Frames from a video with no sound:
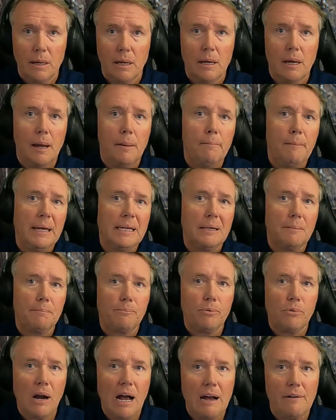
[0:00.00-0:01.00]
make a
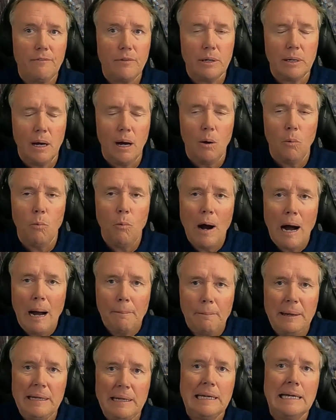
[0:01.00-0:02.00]
profit a
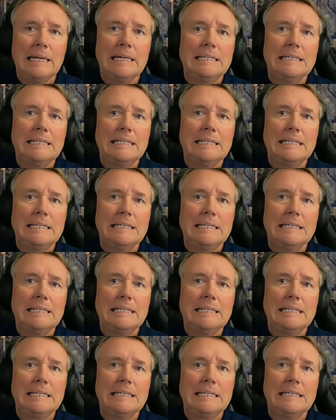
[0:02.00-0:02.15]
whopping